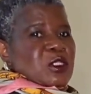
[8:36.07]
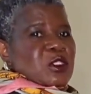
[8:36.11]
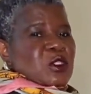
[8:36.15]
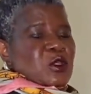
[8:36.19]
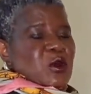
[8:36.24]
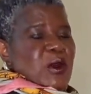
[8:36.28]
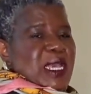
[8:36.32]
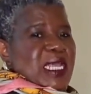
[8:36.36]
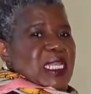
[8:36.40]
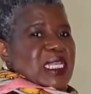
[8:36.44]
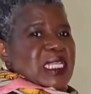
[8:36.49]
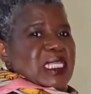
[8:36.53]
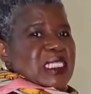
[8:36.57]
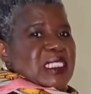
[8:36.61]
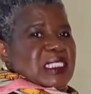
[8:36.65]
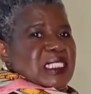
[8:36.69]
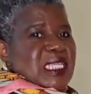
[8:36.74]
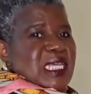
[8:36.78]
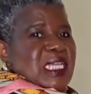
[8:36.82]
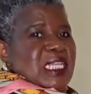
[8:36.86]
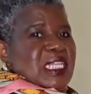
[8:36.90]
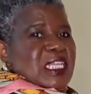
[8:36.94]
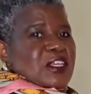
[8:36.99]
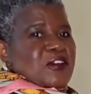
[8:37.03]
to
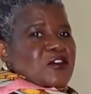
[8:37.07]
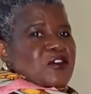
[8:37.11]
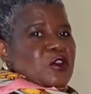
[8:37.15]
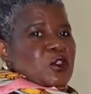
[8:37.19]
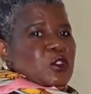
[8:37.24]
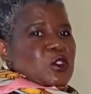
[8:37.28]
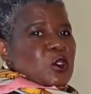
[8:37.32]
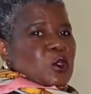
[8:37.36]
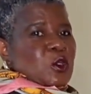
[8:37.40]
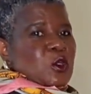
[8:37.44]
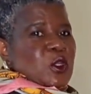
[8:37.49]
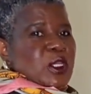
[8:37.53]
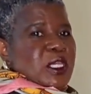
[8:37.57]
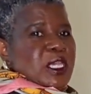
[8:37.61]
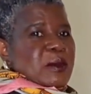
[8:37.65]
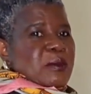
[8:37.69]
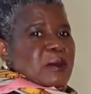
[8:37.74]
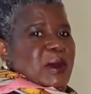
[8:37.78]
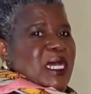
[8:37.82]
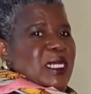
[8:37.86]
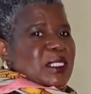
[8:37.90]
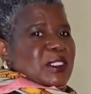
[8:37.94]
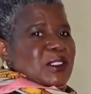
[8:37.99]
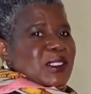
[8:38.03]
understand if you're talking
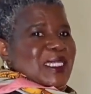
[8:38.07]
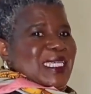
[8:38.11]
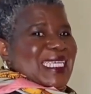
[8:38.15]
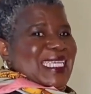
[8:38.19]
about